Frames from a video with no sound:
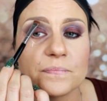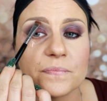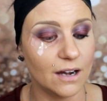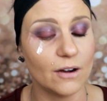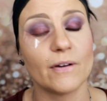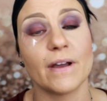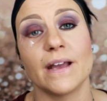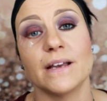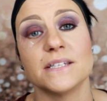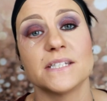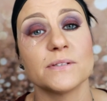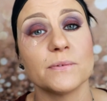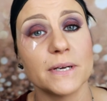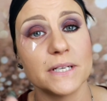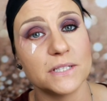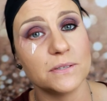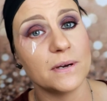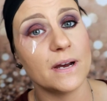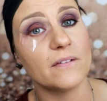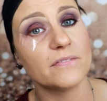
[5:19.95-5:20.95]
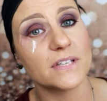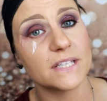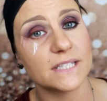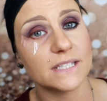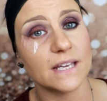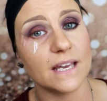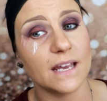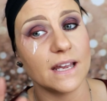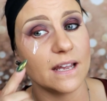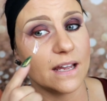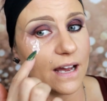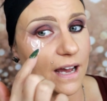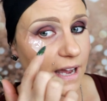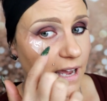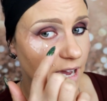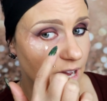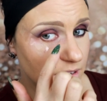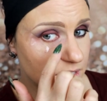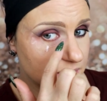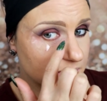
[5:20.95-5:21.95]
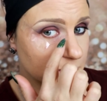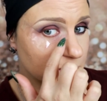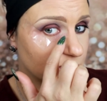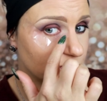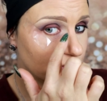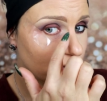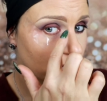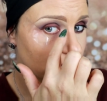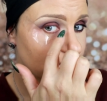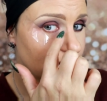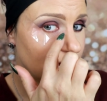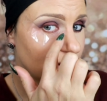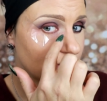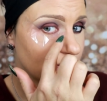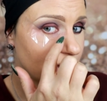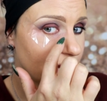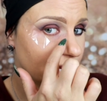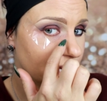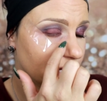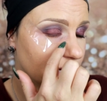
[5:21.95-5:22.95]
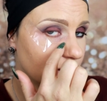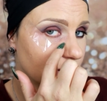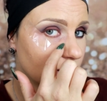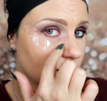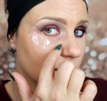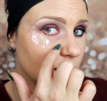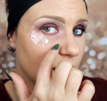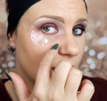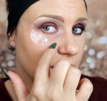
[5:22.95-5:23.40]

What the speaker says: Okay, so I do have to say I had some fallout right here.